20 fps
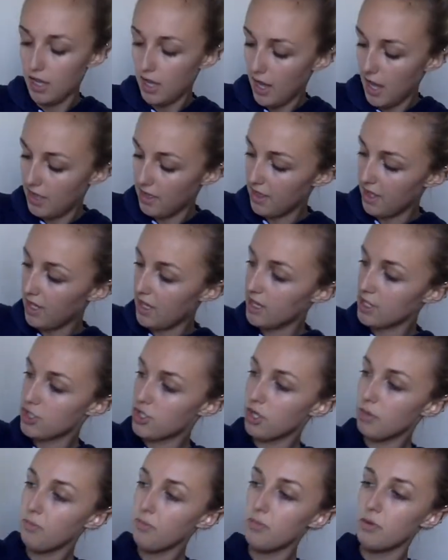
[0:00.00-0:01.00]
and the
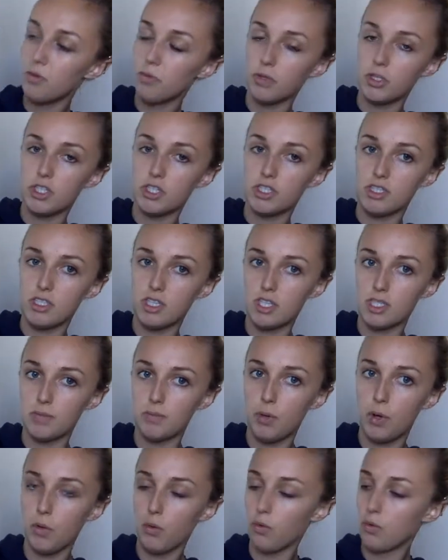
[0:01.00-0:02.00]
ischium, which is this
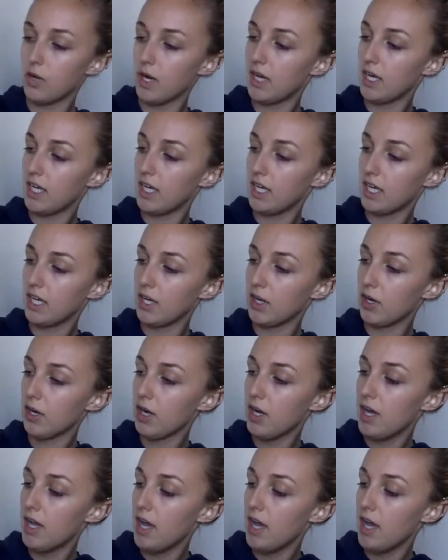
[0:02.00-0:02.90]
bone right here,